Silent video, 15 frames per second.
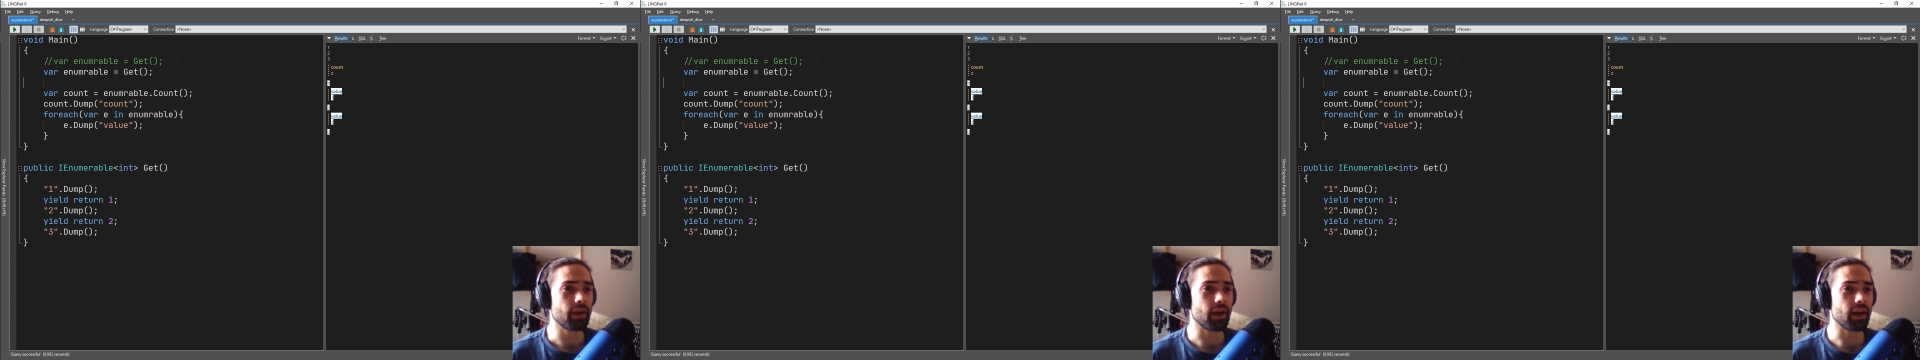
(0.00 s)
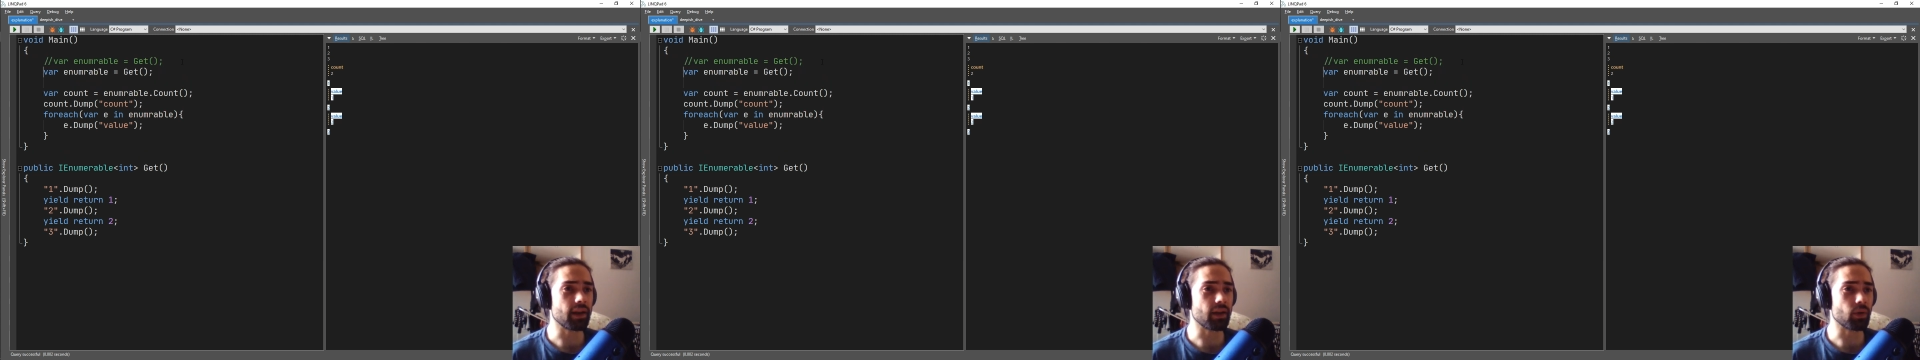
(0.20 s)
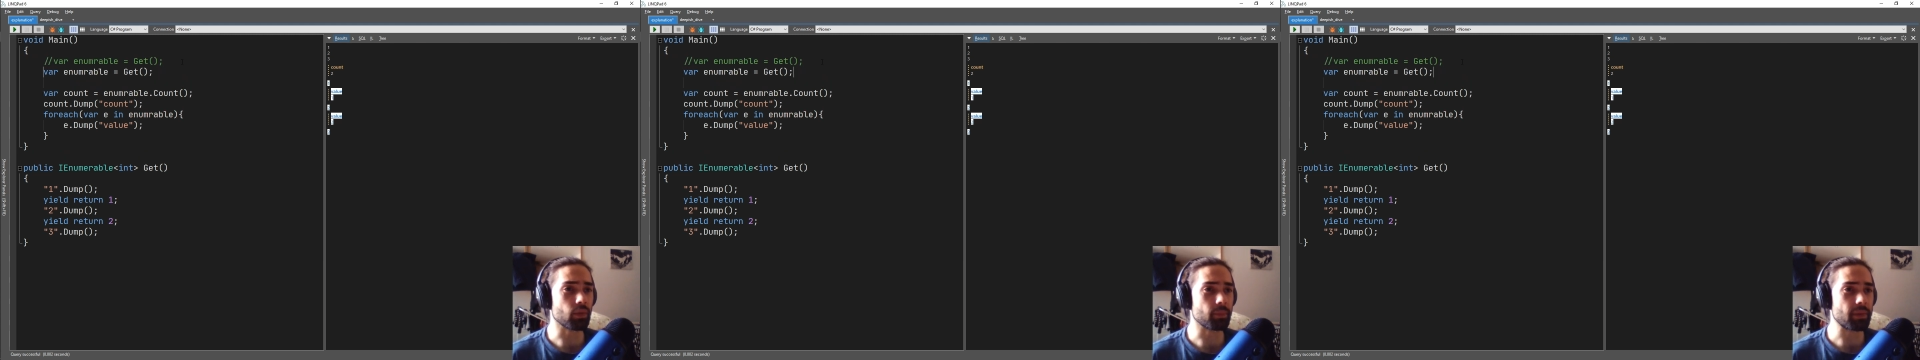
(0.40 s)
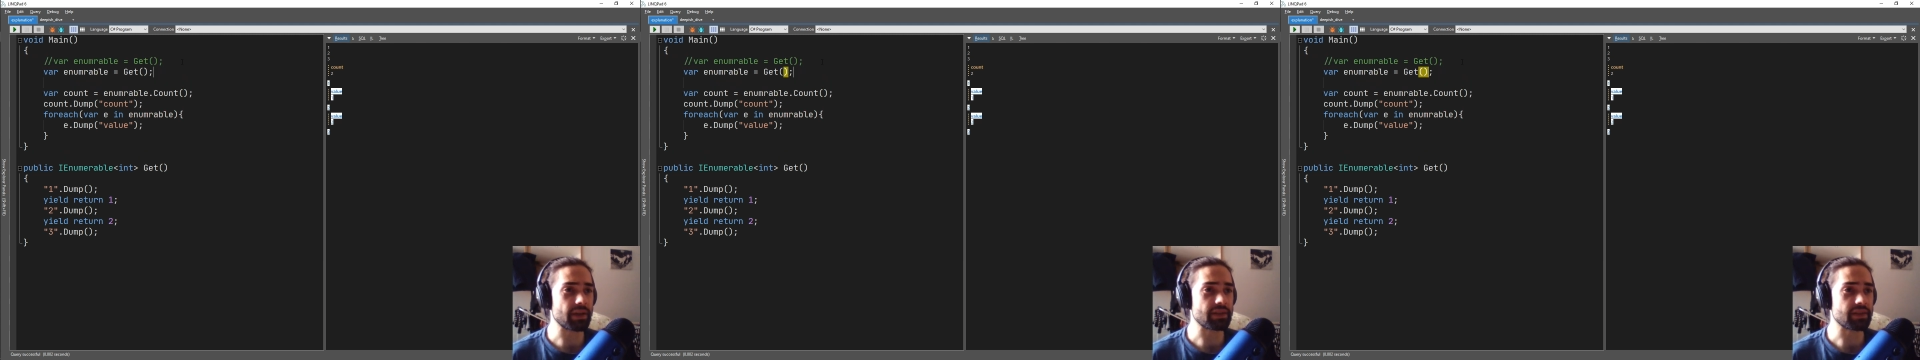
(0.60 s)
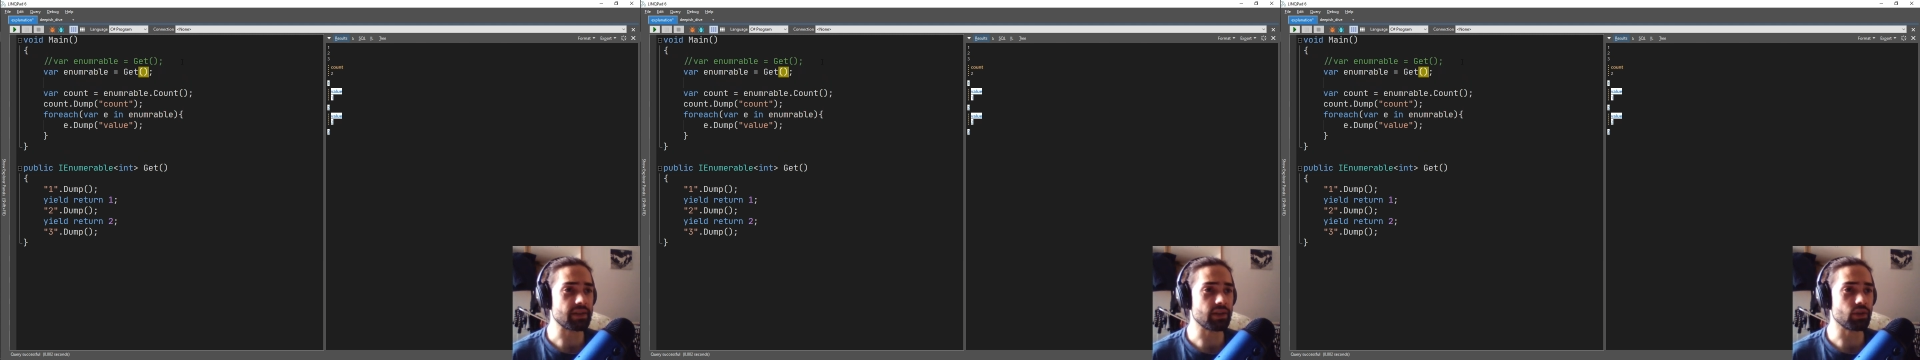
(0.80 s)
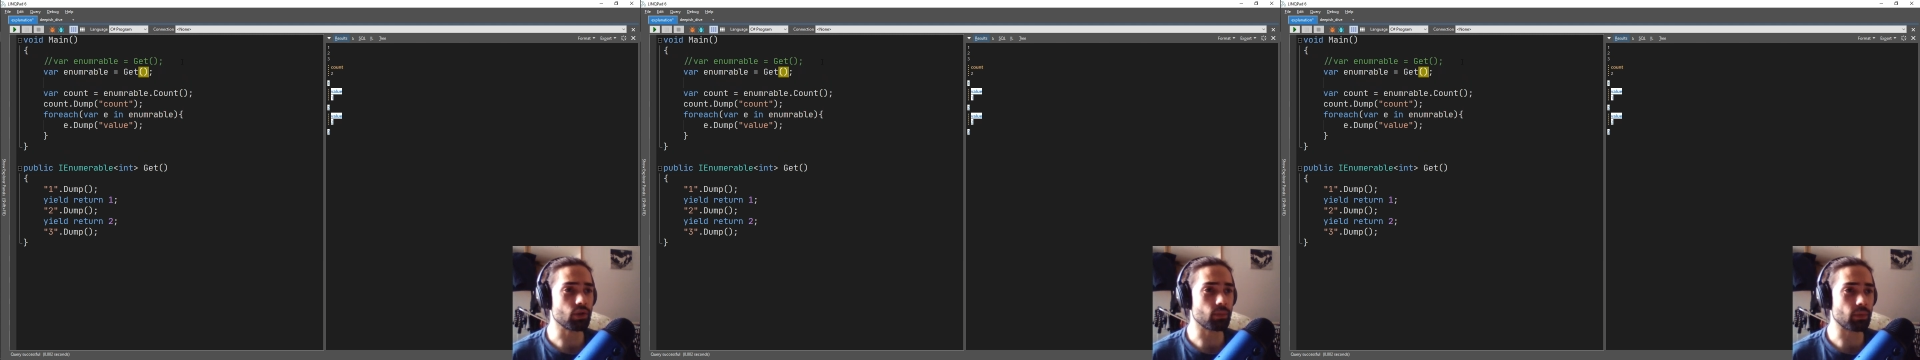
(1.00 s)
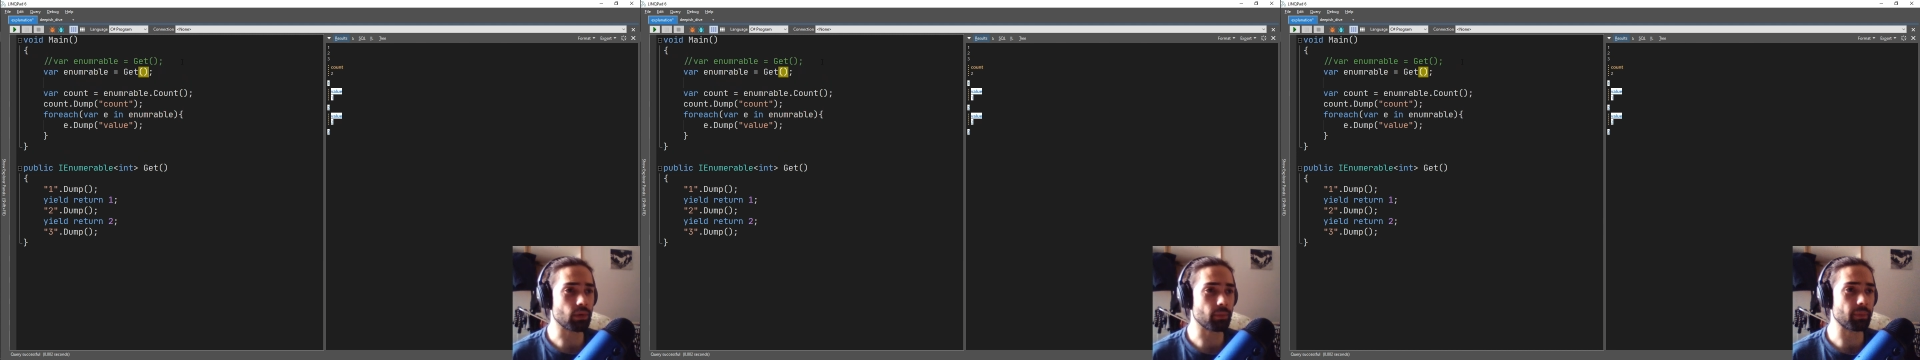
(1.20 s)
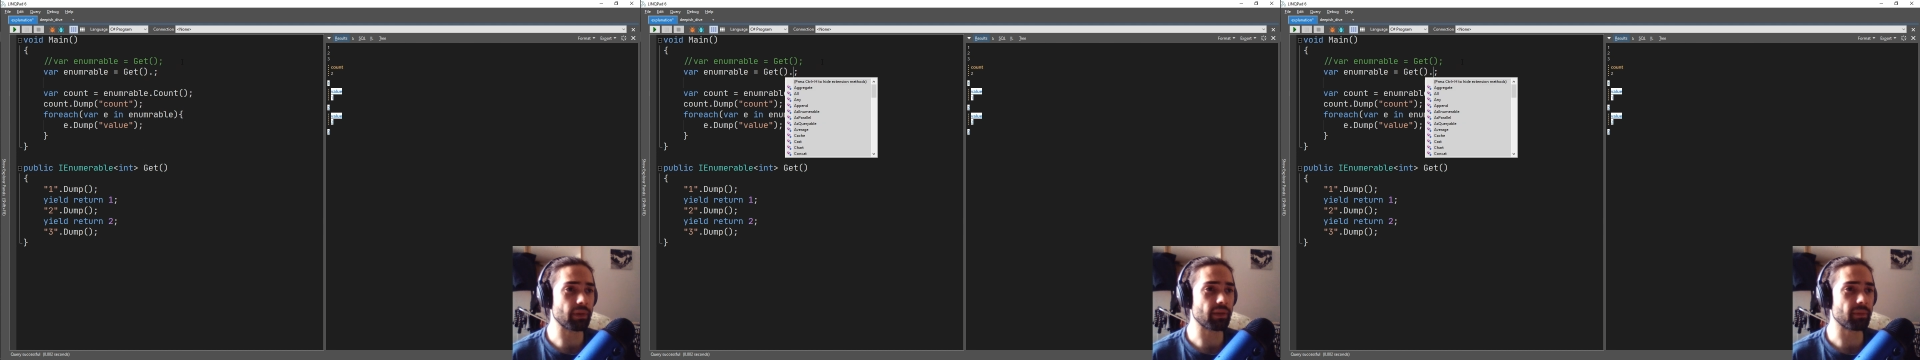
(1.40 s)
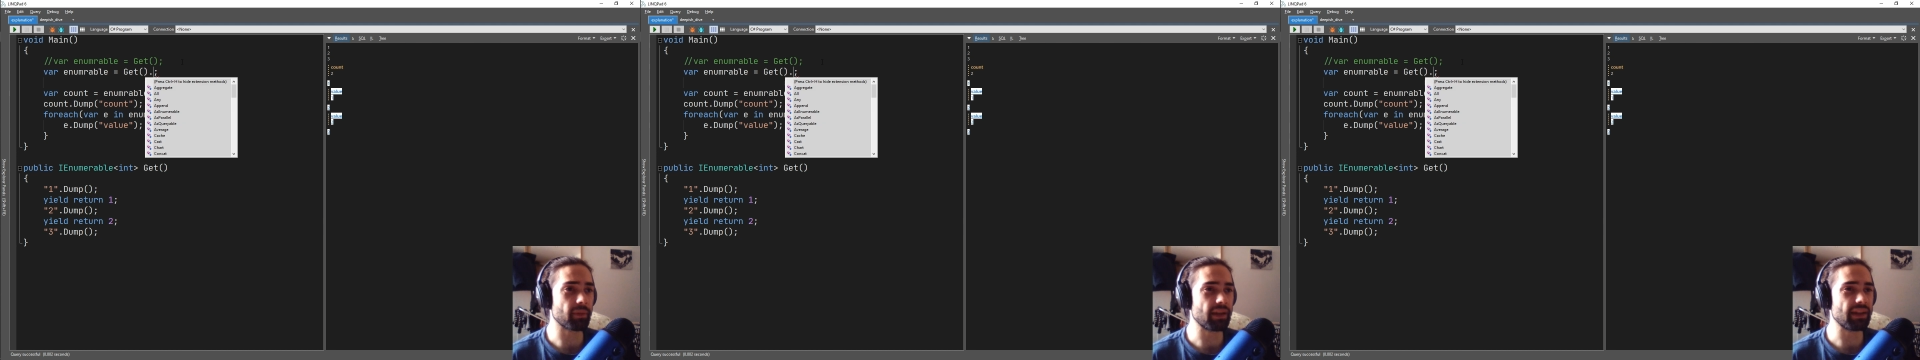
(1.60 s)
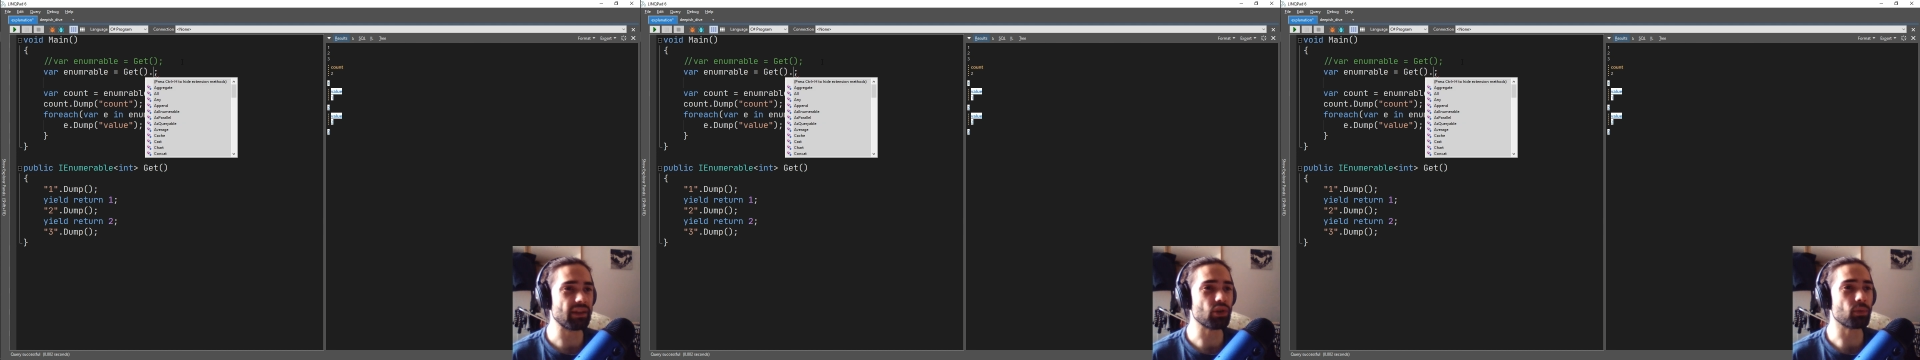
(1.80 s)
and I will paste the
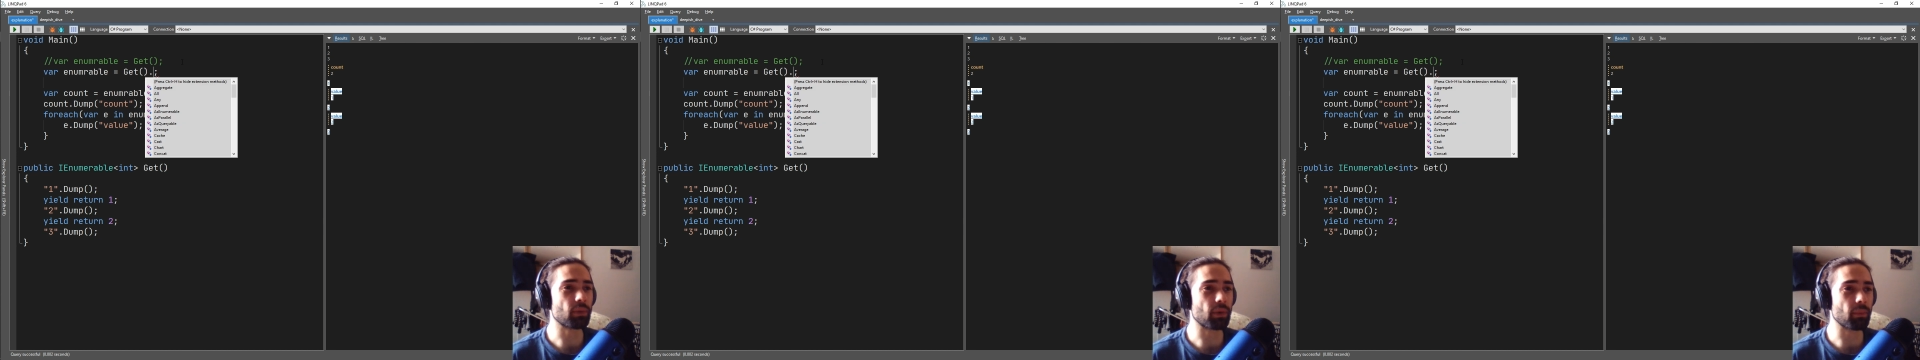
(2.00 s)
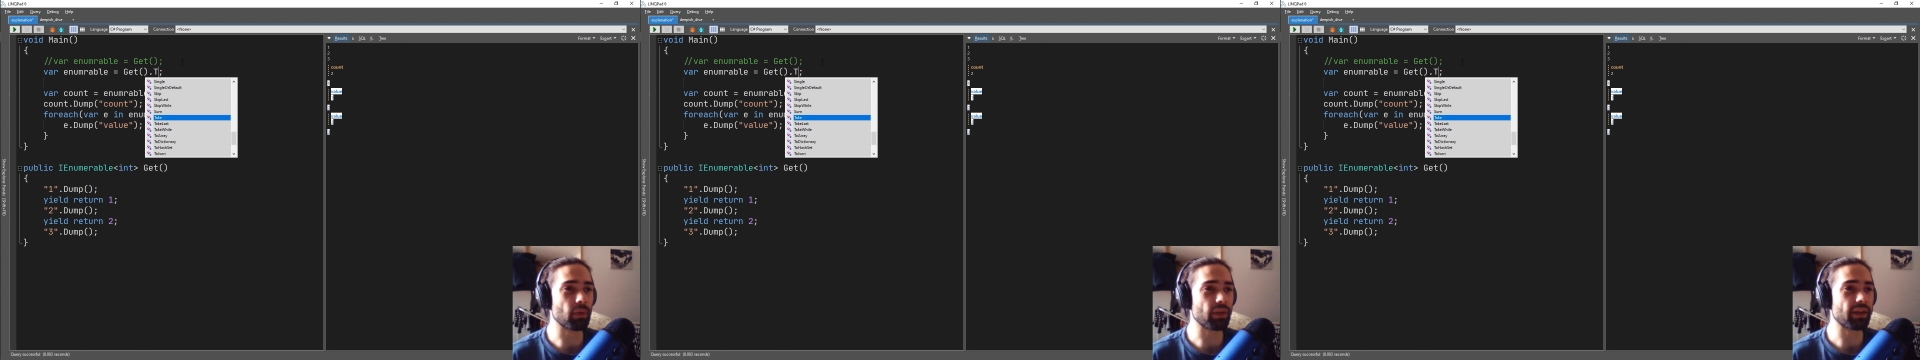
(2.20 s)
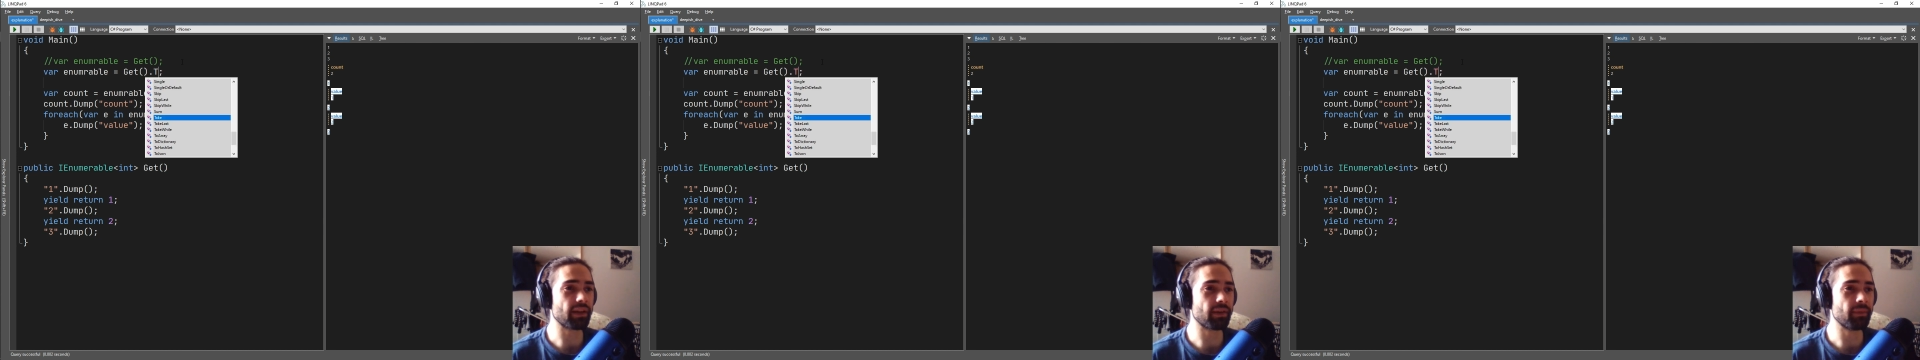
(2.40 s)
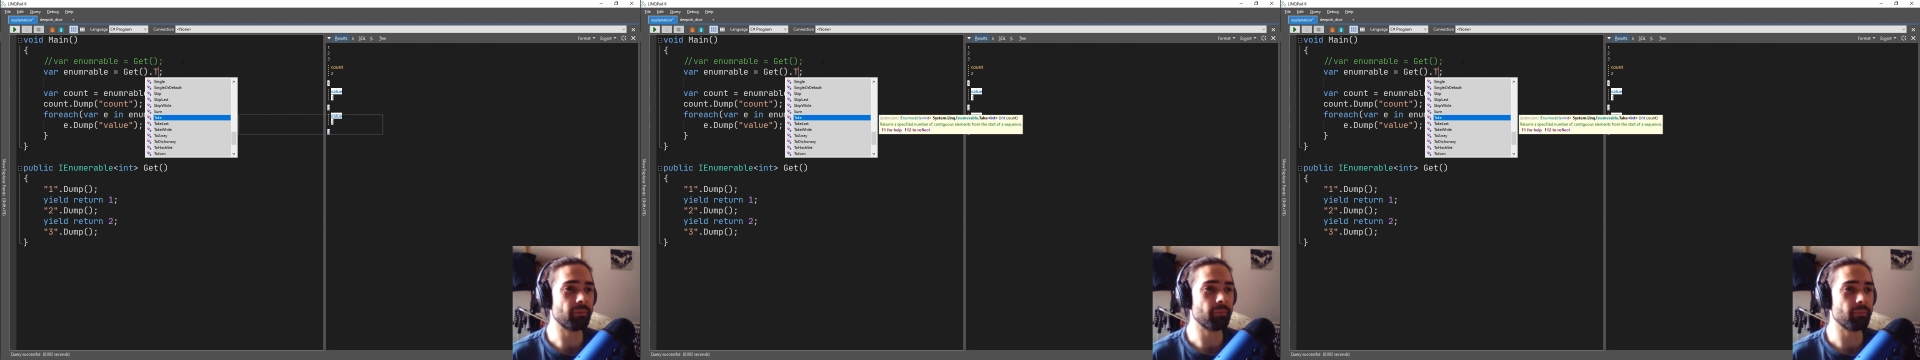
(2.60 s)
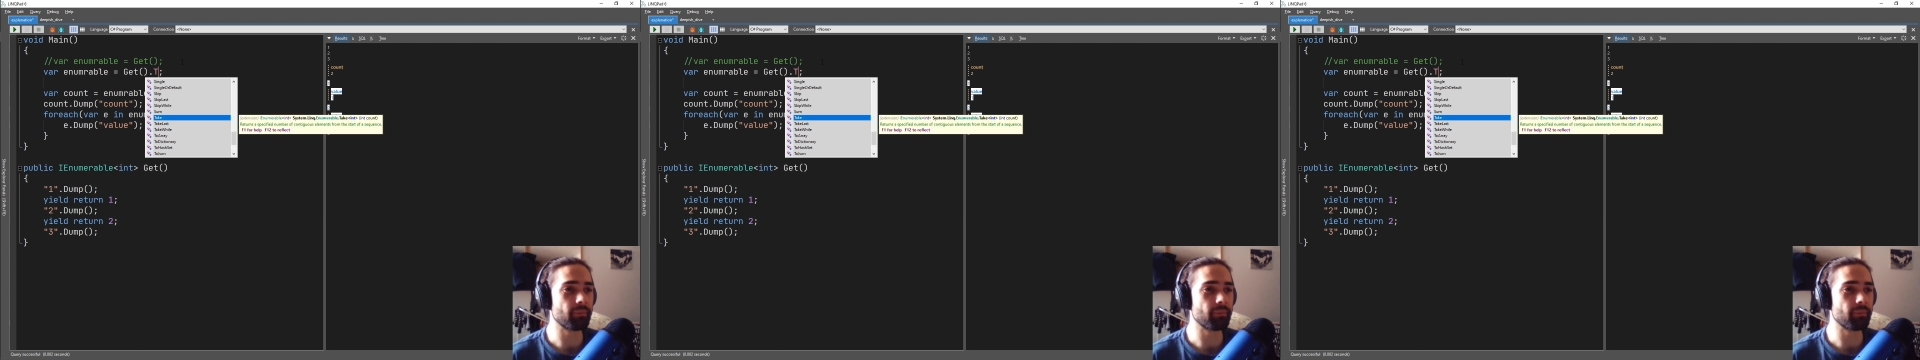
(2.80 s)
enumerable here,